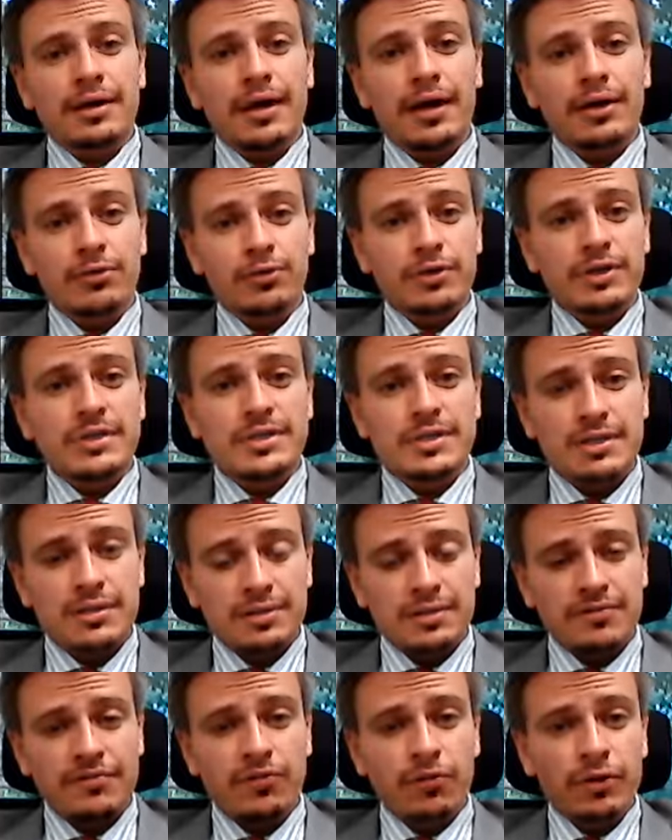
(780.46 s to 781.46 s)
countries,
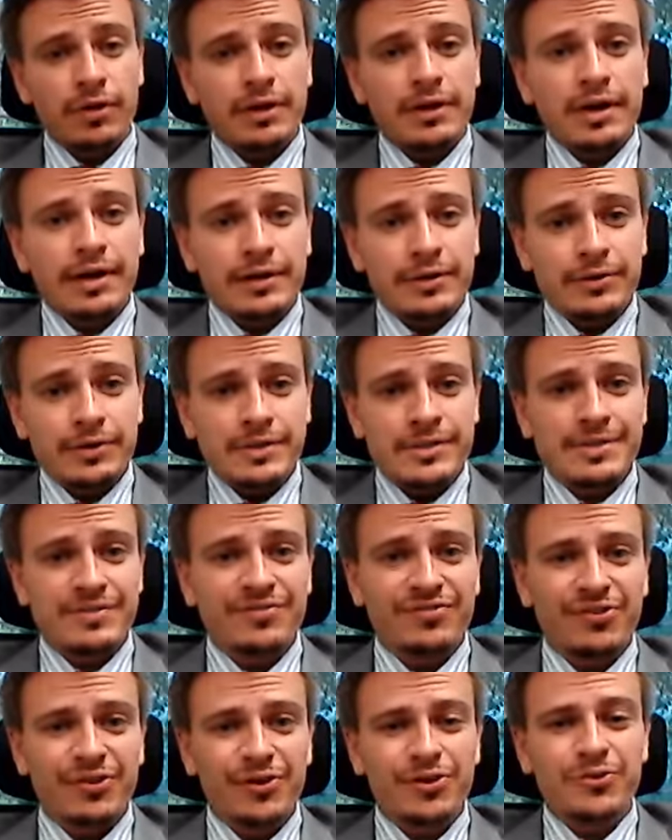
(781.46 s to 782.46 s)
the foreign
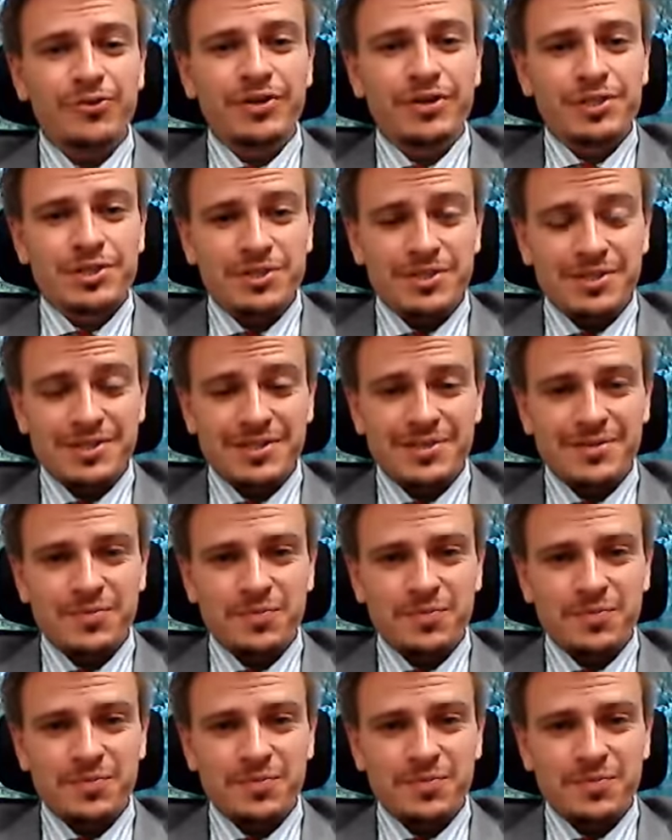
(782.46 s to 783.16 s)
regions,